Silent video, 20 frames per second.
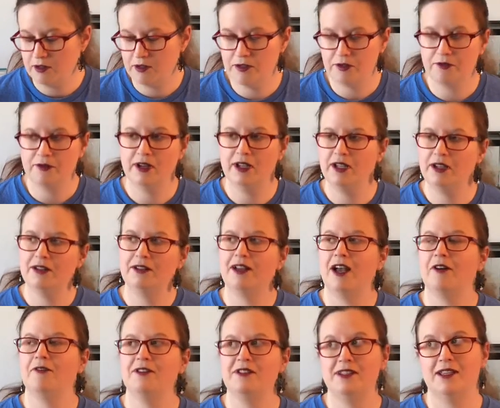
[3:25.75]
3
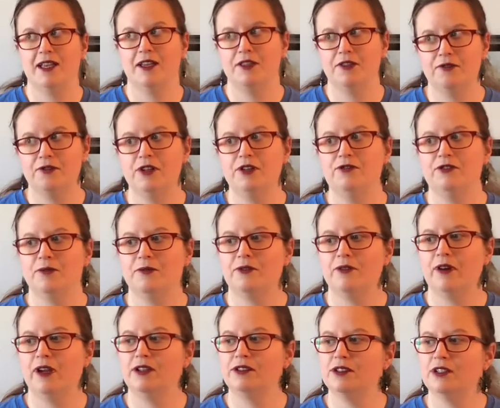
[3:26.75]
dream
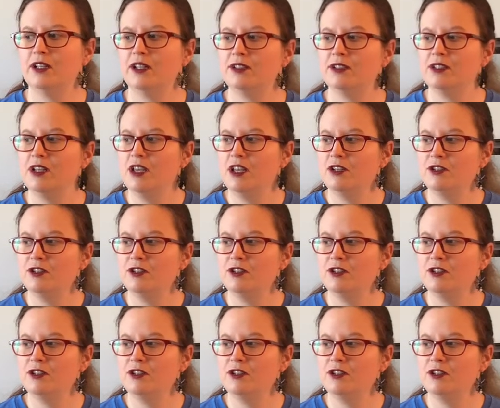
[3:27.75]
tarantulas.